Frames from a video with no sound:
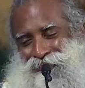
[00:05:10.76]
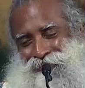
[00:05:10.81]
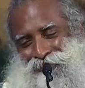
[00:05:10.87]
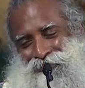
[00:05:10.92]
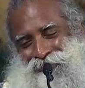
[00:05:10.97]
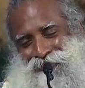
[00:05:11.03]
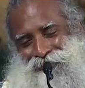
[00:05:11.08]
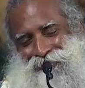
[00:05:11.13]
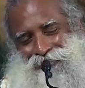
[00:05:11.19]

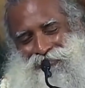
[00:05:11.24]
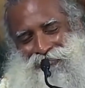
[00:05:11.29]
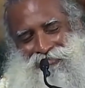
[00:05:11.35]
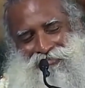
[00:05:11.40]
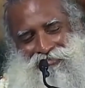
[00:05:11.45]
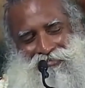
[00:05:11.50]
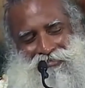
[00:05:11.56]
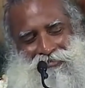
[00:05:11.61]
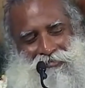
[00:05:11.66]

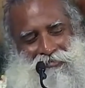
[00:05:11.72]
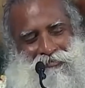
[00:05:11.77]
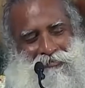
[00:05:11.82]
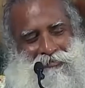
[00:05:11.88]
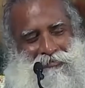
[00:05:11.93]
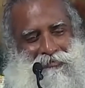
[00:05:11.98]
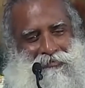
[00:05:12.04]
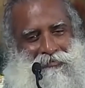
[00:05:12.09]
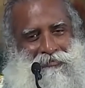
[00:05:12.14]

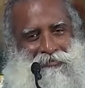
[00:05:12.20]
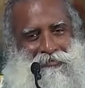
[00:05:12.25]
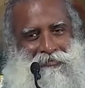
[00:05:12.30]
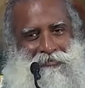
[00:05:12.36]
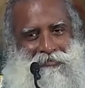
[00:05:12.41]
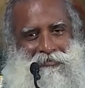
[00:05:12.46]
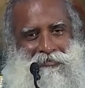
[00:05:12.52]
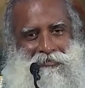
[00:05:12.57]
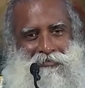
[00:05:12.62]

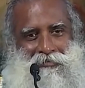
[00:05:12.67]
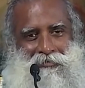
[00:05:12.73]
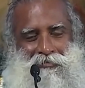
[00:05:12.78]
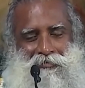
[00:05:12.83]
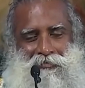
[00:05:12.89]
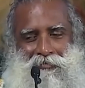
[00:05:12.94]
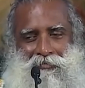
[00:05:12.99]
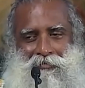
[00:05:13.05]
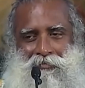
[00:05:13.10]

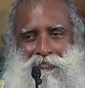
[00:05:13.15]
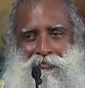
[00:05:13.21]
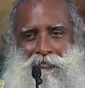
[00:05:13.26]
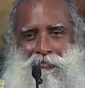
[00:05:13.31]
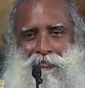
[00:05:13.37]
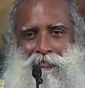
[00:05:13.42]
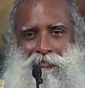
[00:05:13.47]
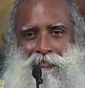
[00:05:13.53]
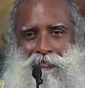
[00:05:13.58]

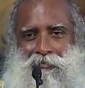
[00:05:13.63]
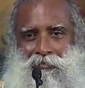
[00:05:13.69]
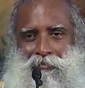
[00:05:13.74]
[no speech]